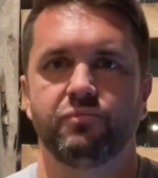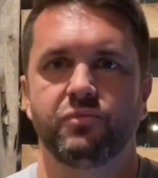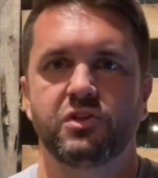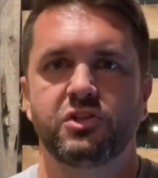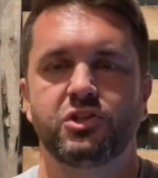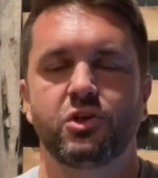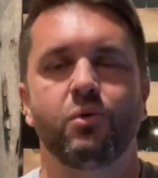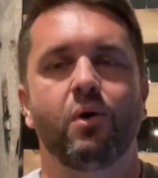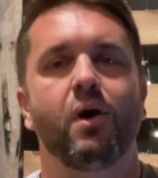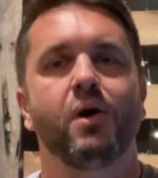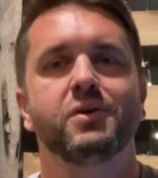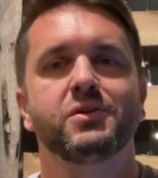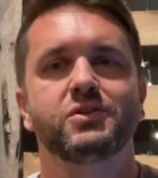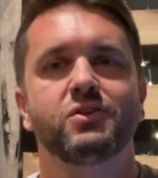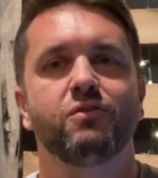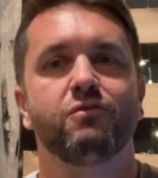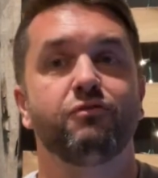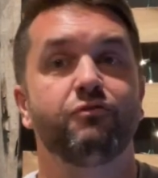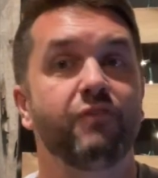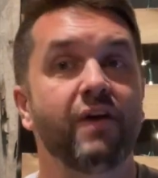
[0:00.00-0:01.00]
So
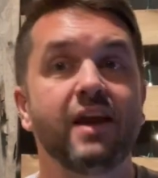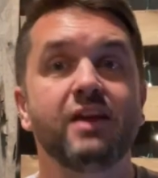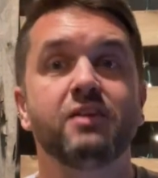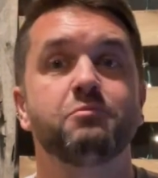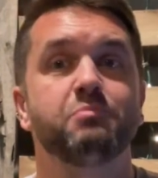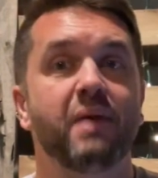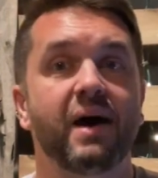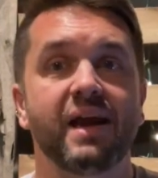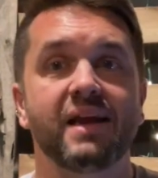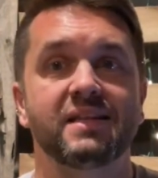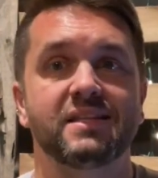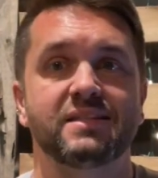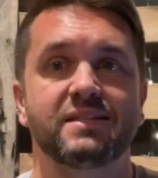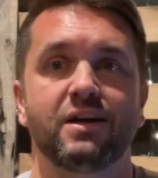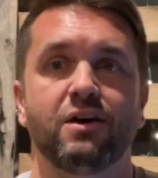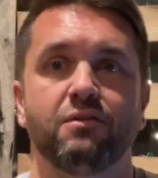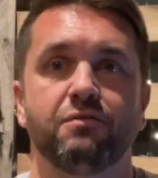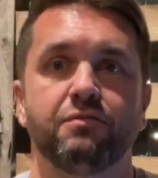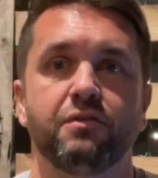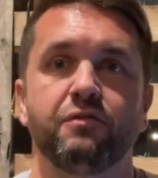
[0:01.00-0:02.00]
also faith by
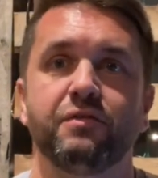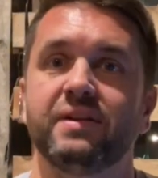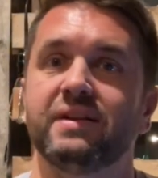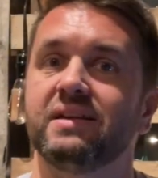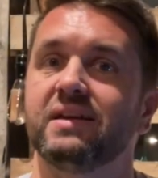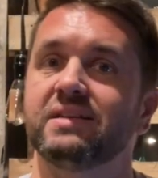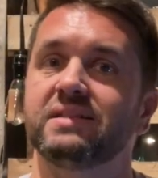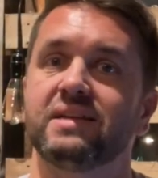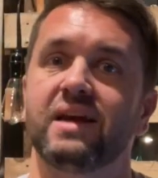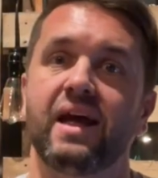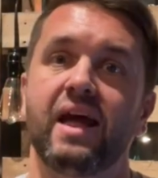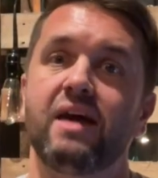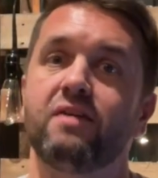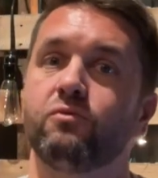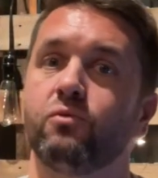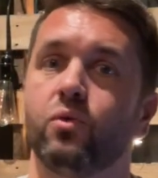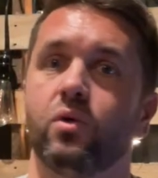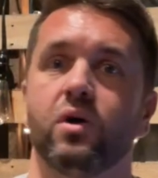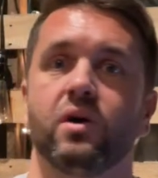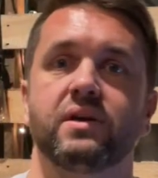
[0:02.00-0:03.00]
itself, if it does not
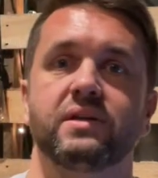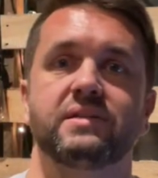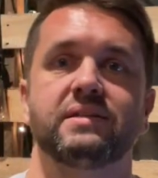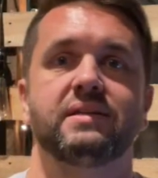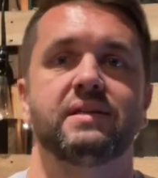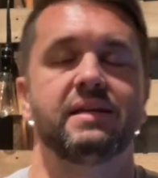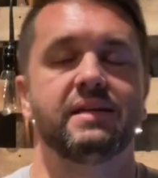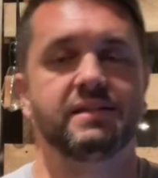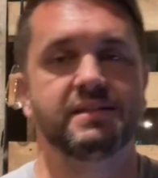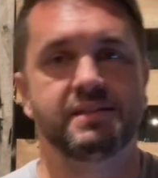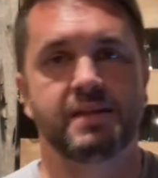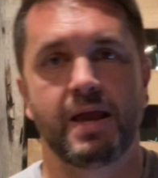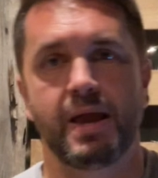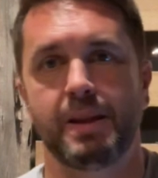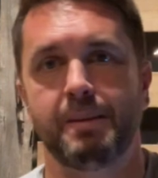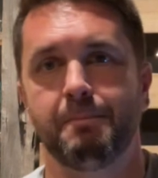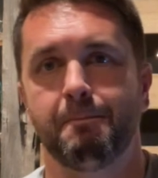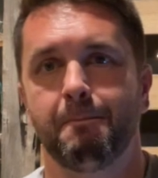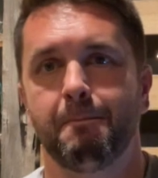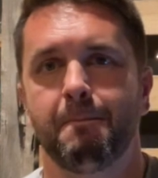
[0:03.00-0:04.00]
have works, is
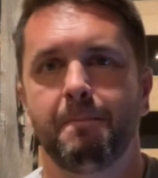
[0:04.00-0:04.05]
dead."